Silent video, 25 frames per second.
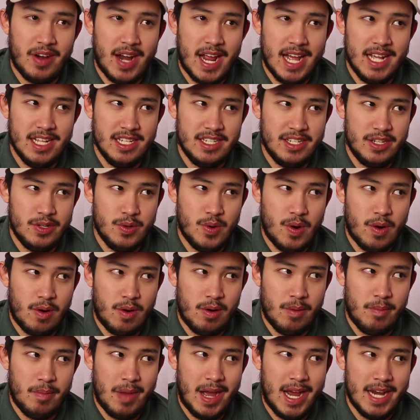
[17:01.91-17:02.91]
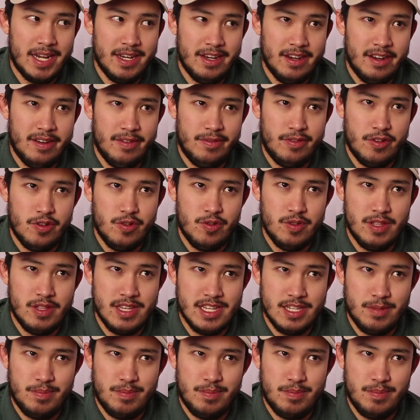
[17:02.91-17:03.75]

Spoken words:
as you are reminded of who these